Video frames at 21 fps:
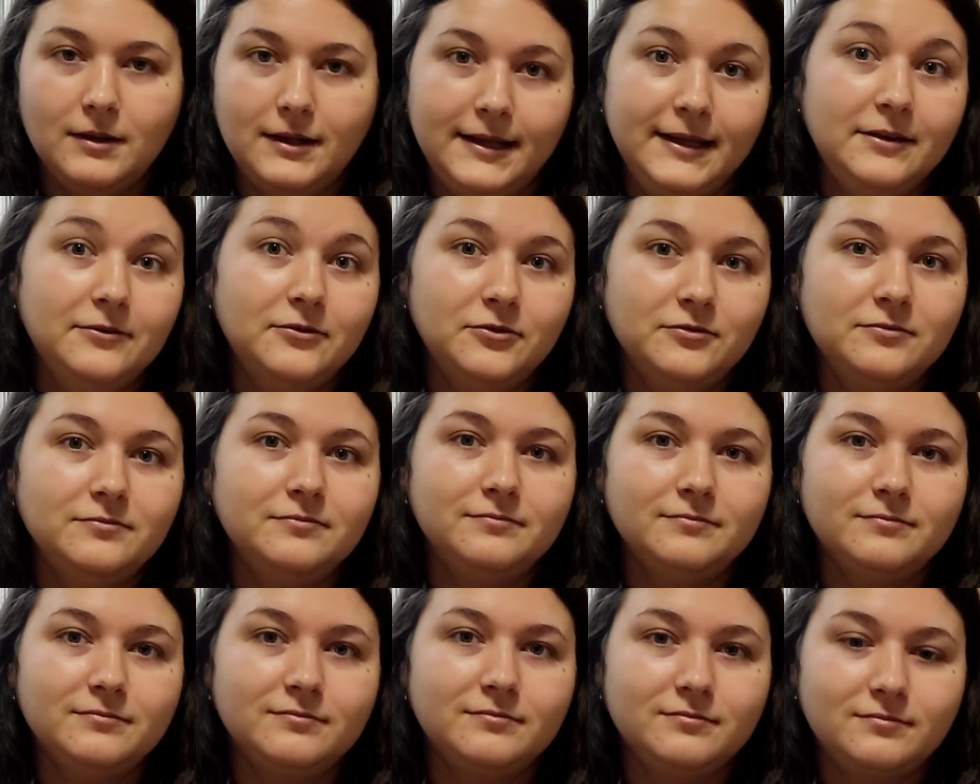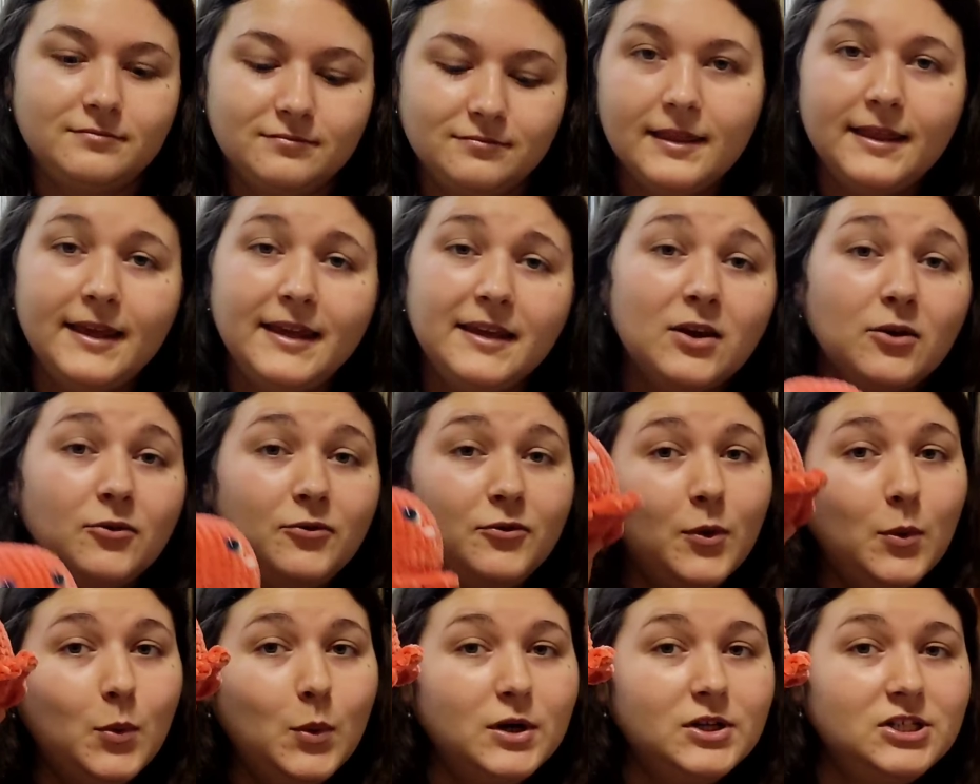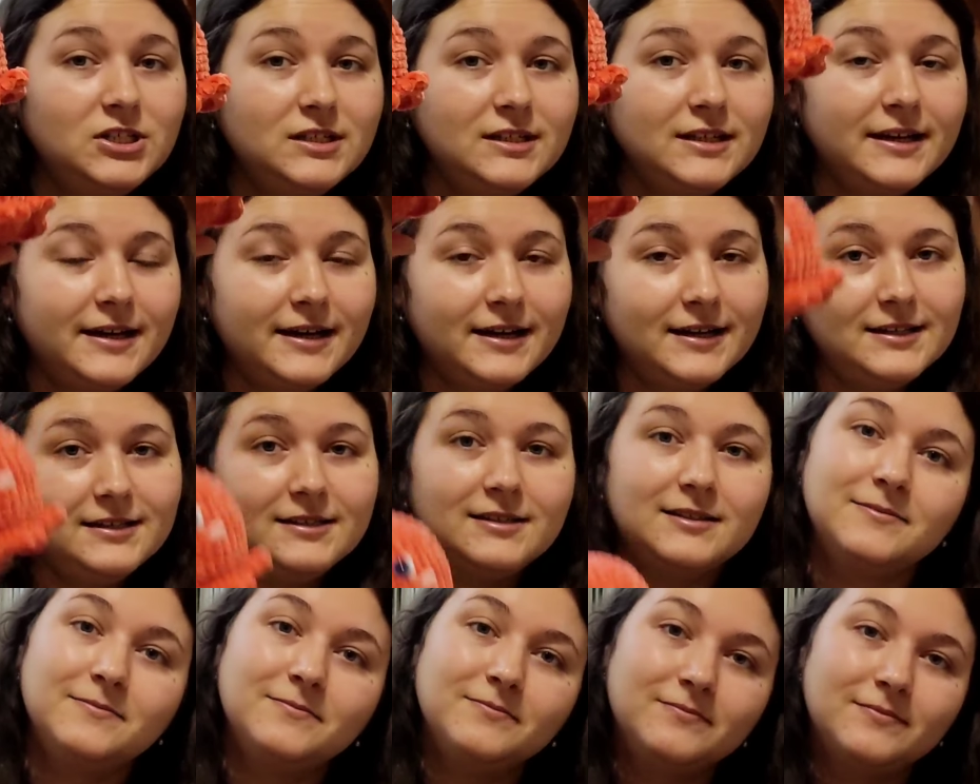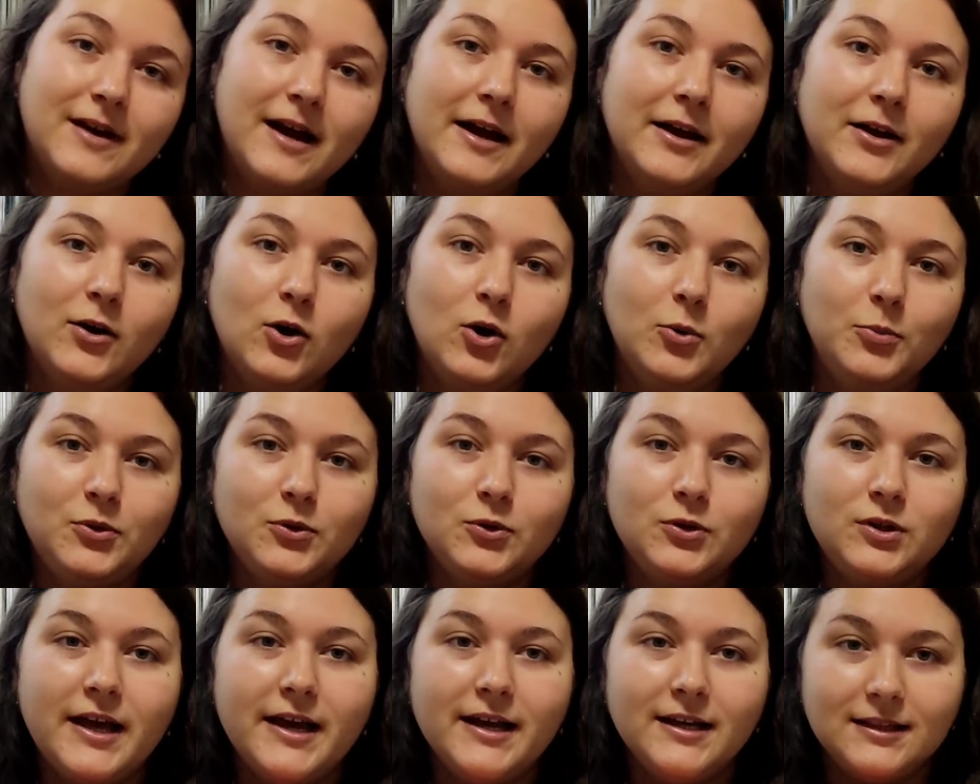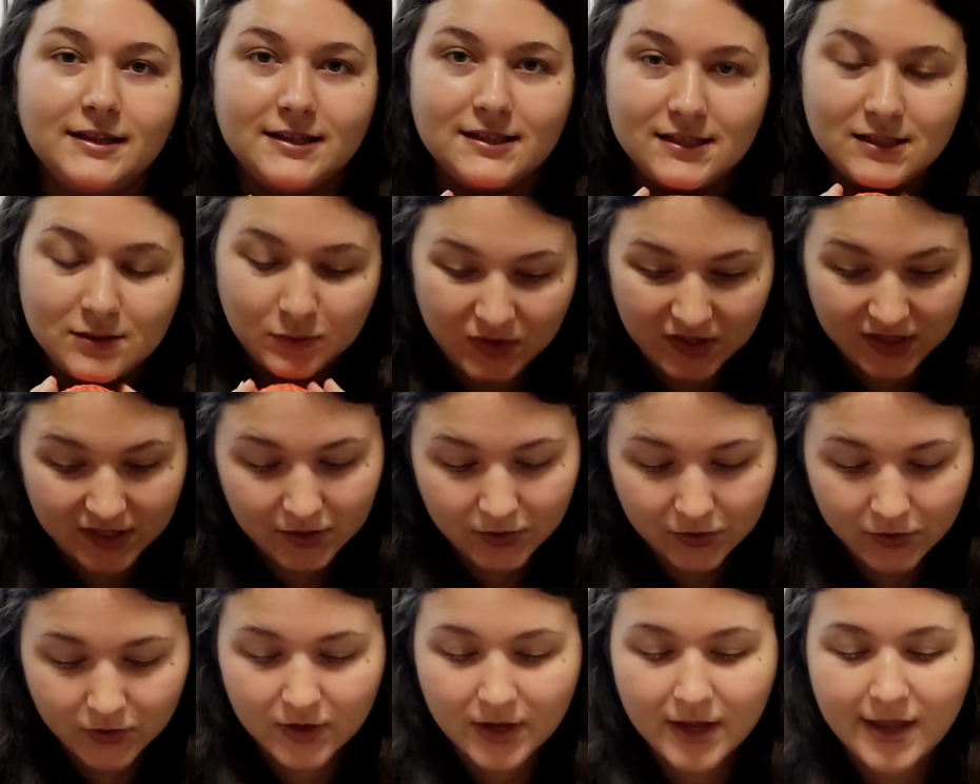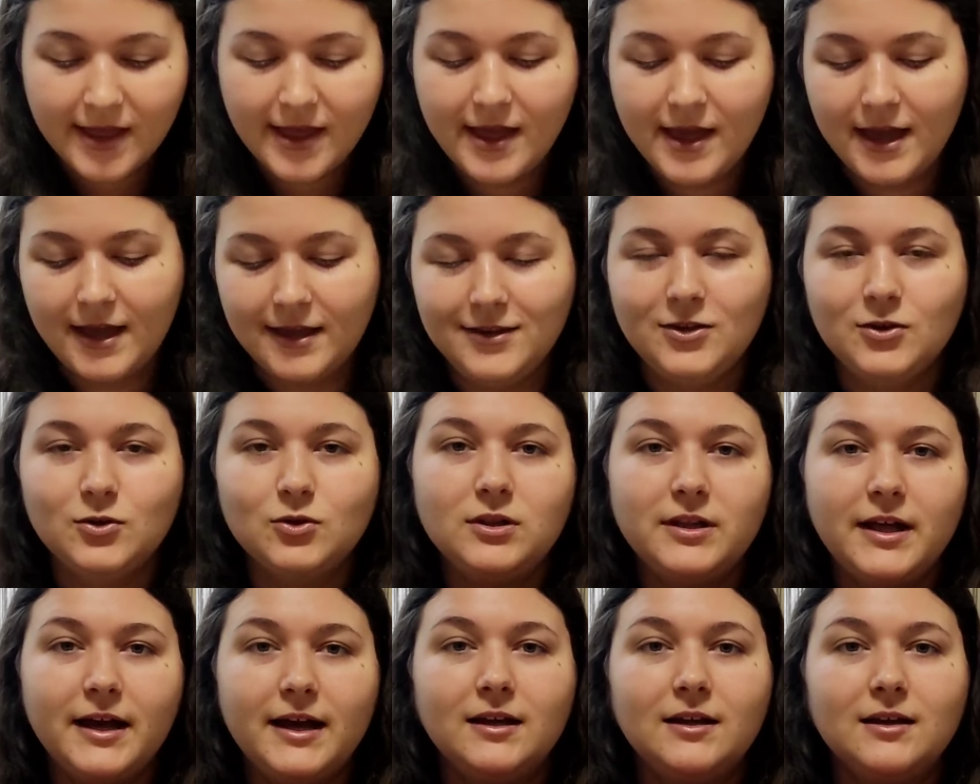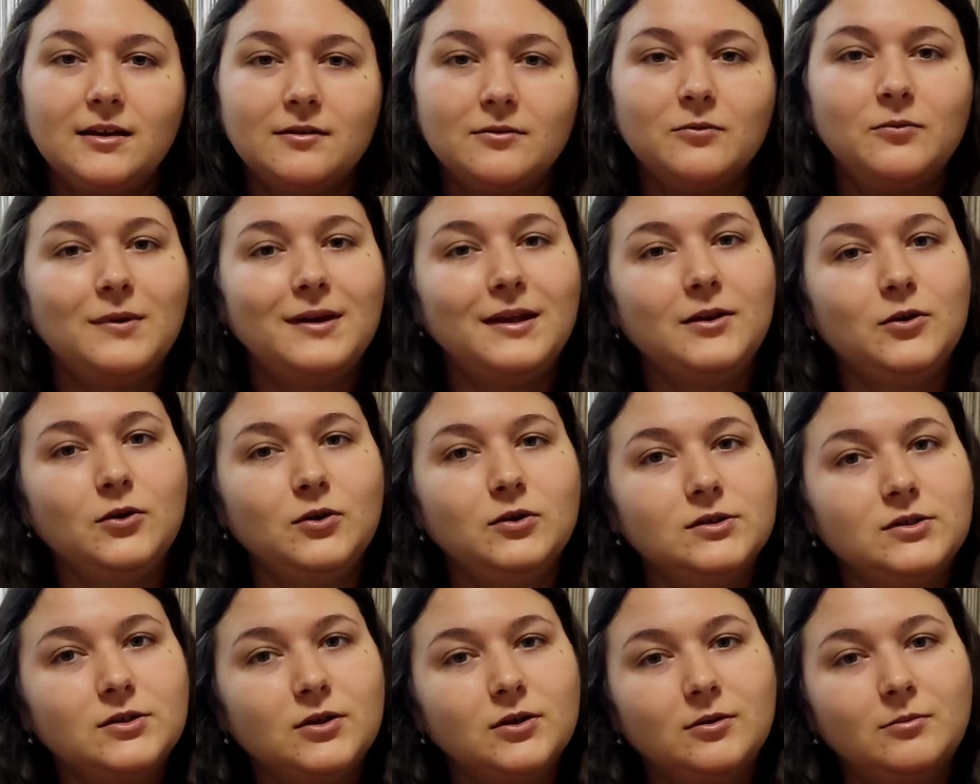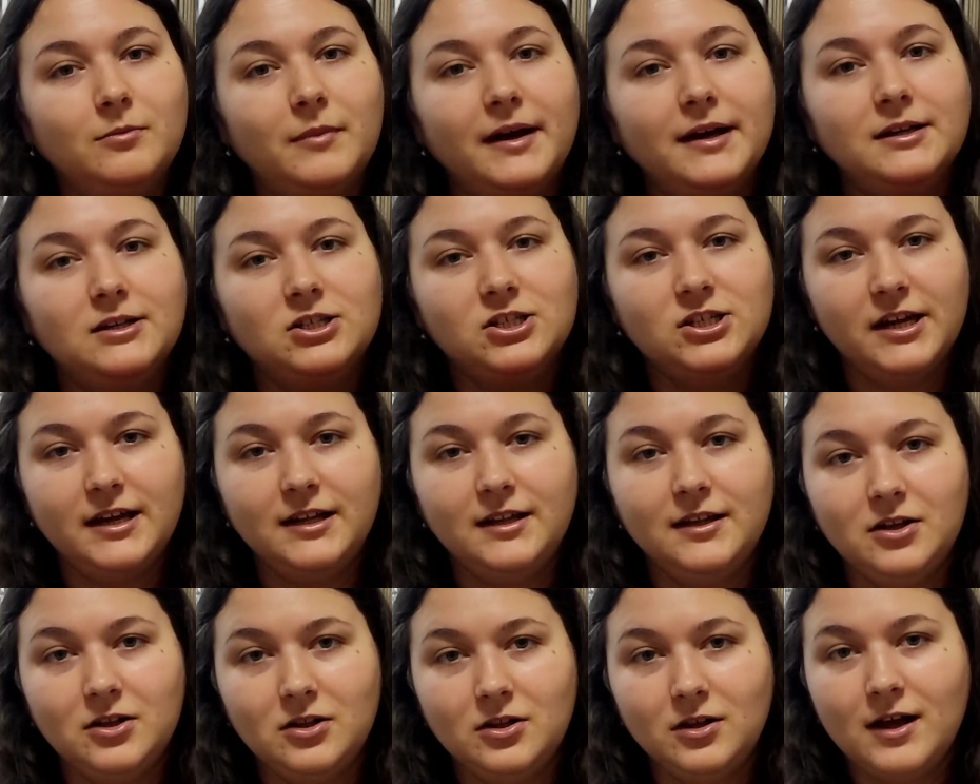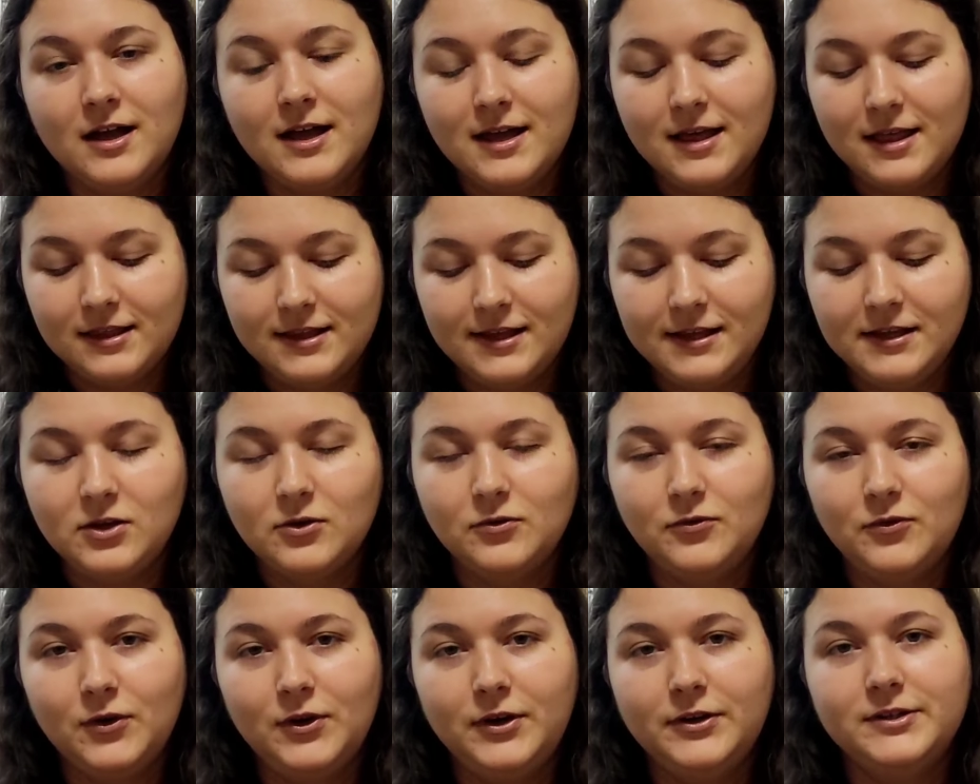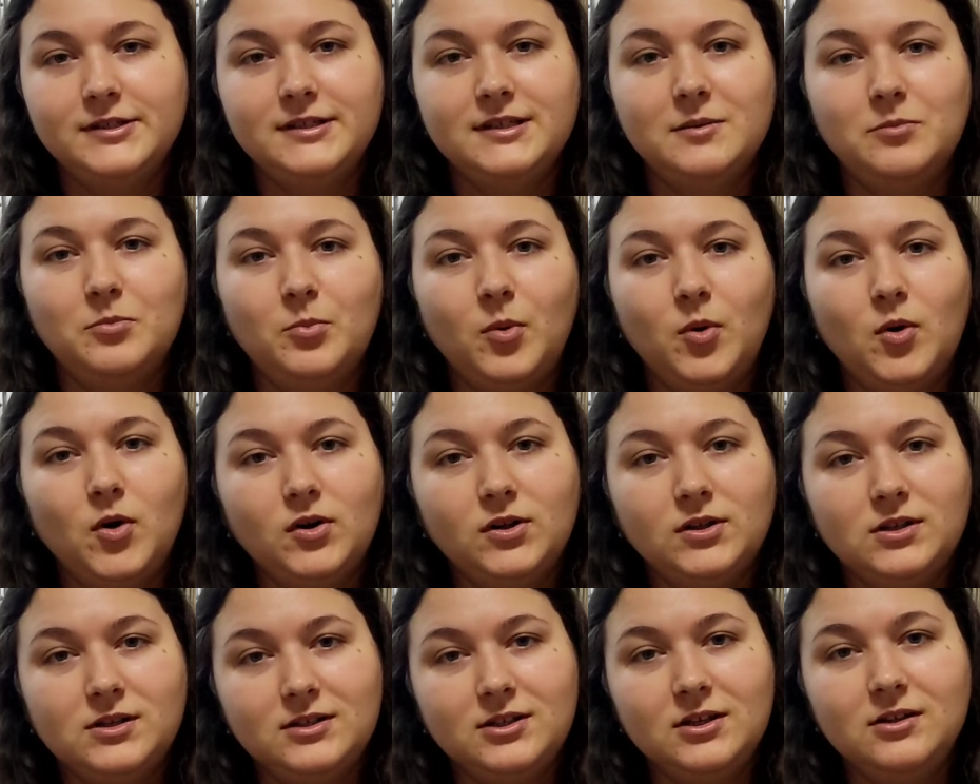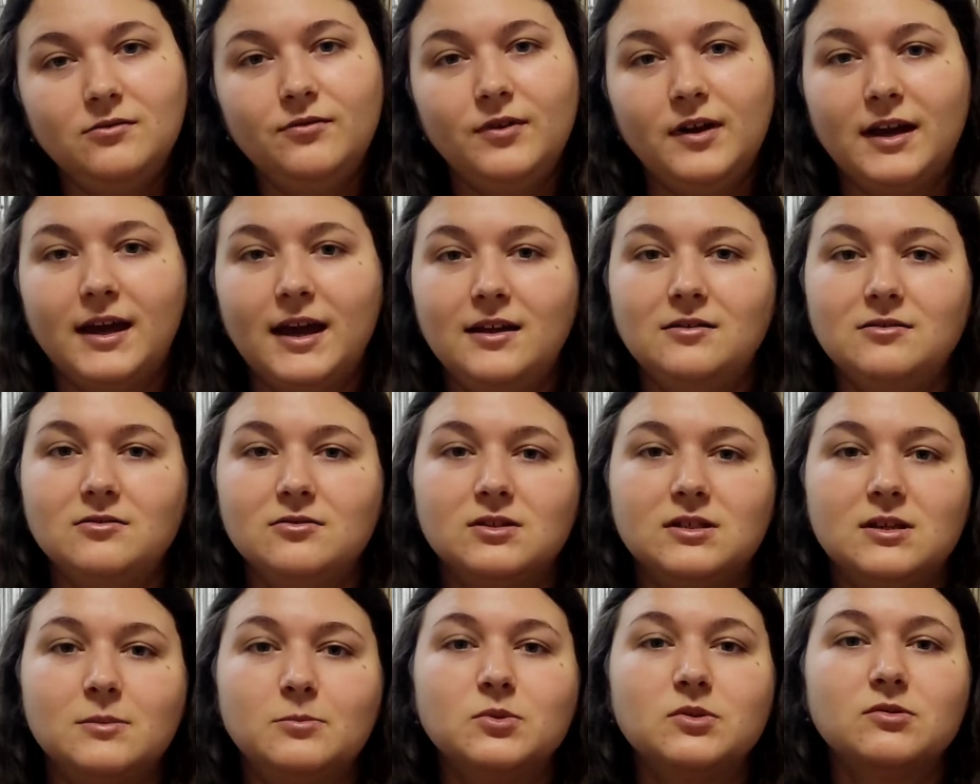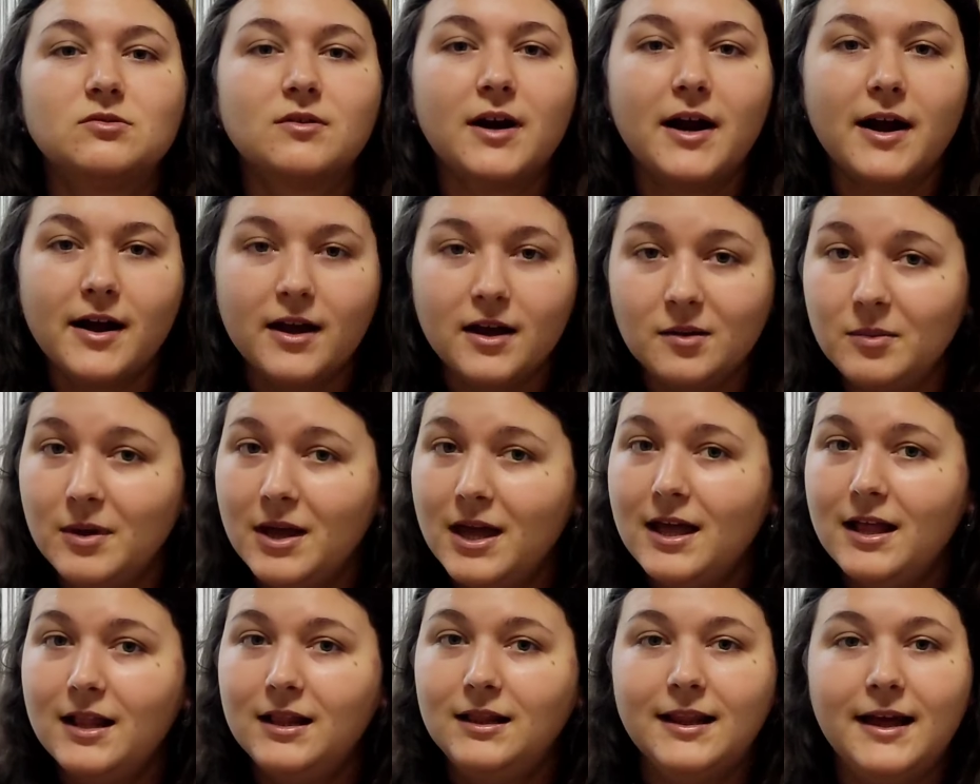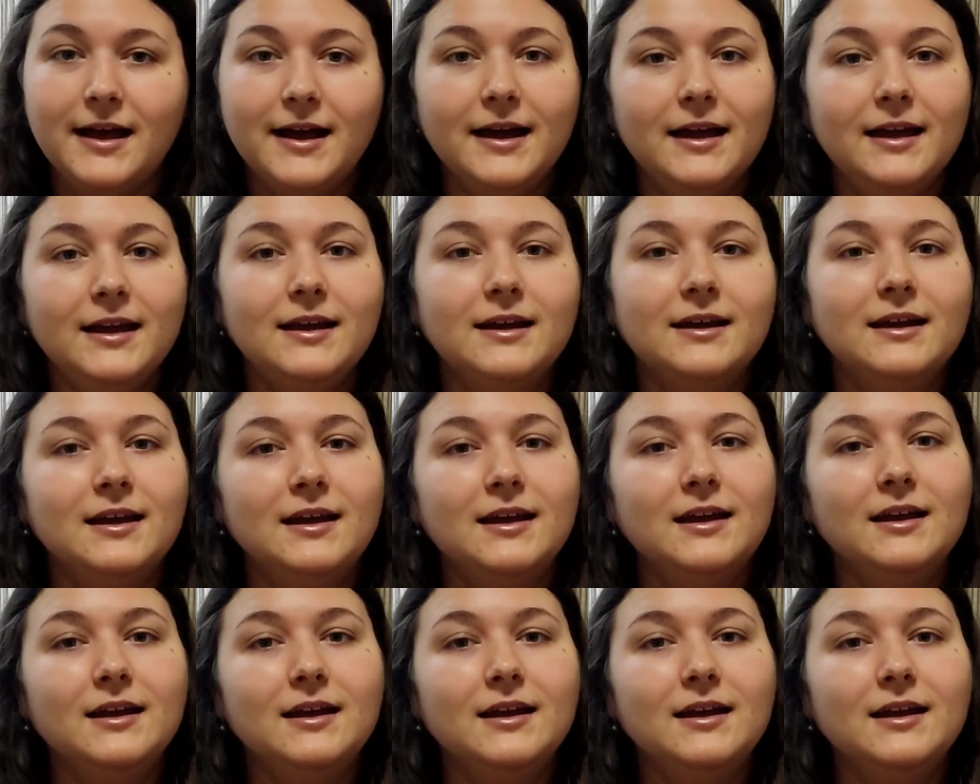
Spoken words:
live. Thank you for watching, guys. I hope you like this video and you like videos on my channel. Thank you for your support. Don't forget to subscribe, like